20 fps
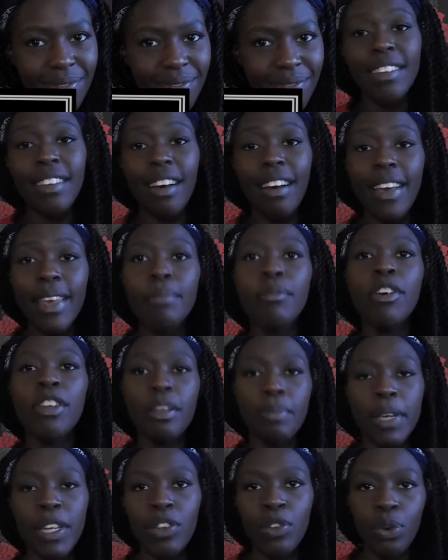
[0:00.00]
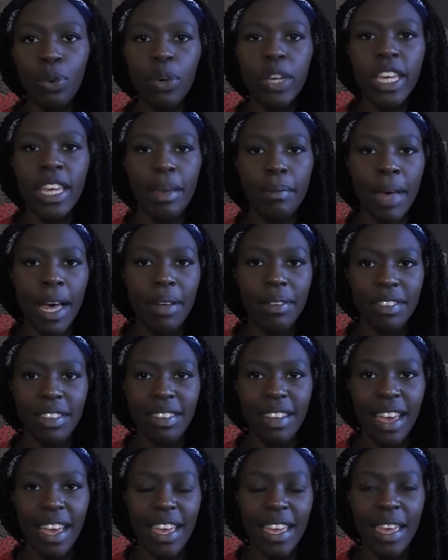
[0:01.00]
I am going to be talking about
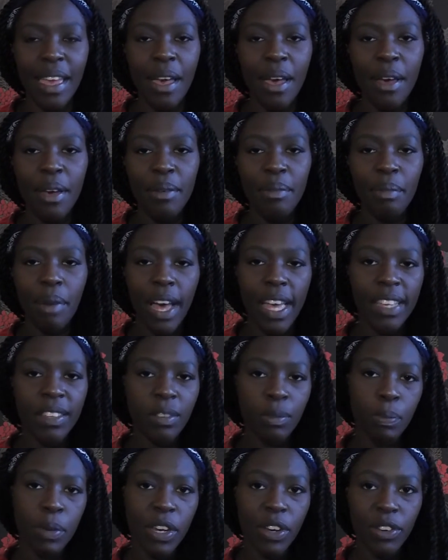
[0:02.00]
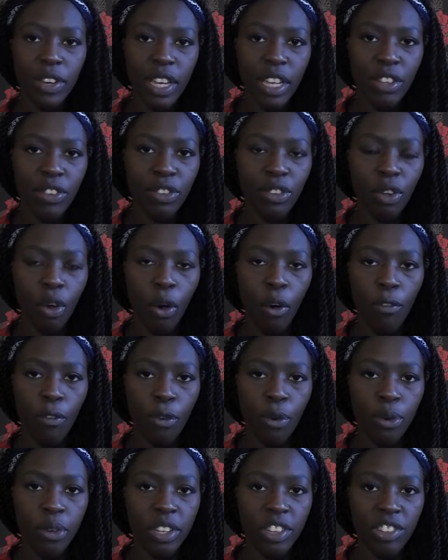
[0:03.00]
today my experience of
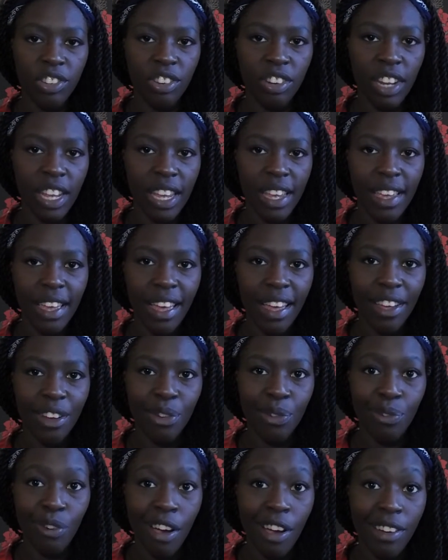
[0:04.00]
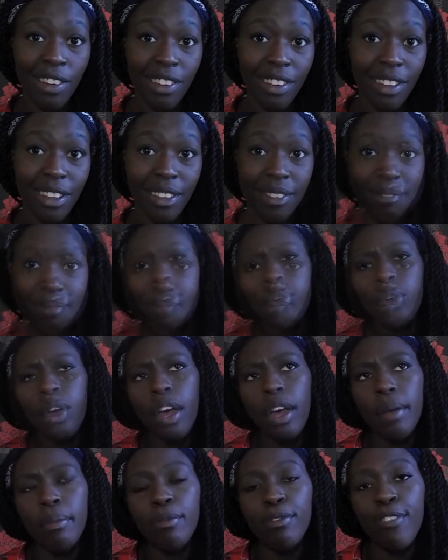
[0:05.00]
auditioning at RADA.
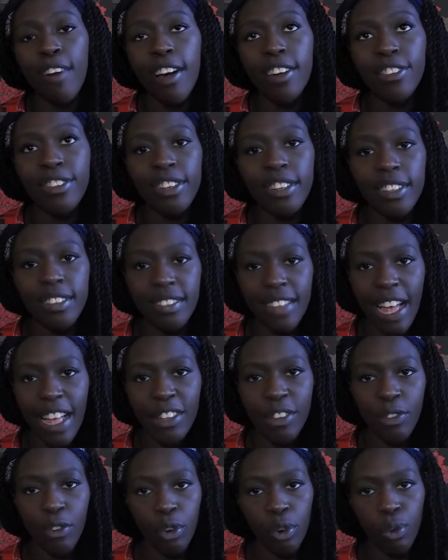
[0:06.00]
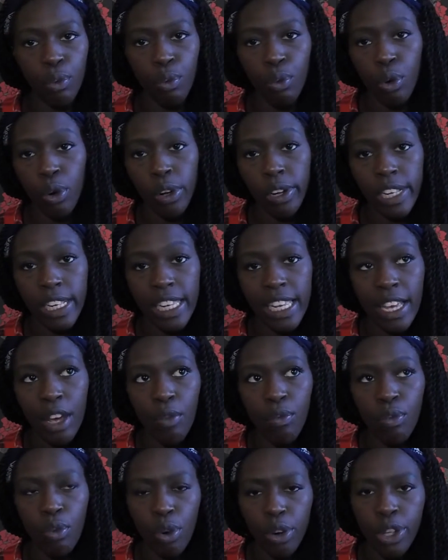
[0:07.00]
RADA stands for
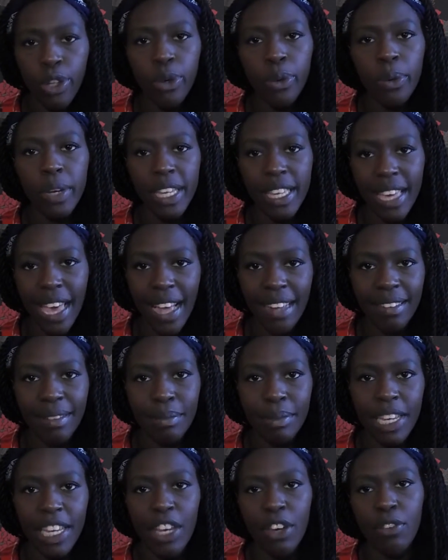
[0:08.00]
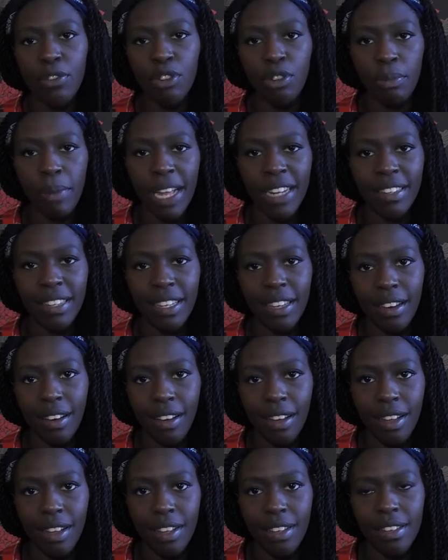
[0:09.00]
Royal Academy of Dramatic
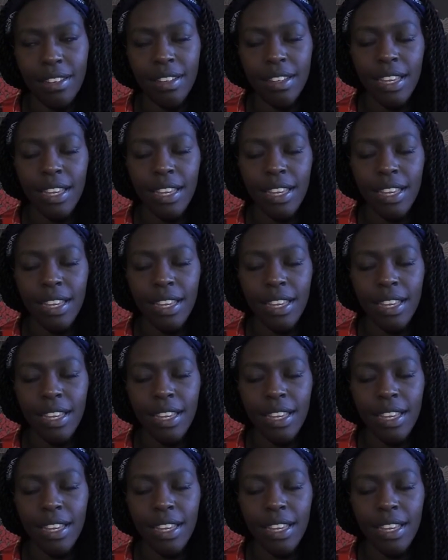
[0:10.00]
Art,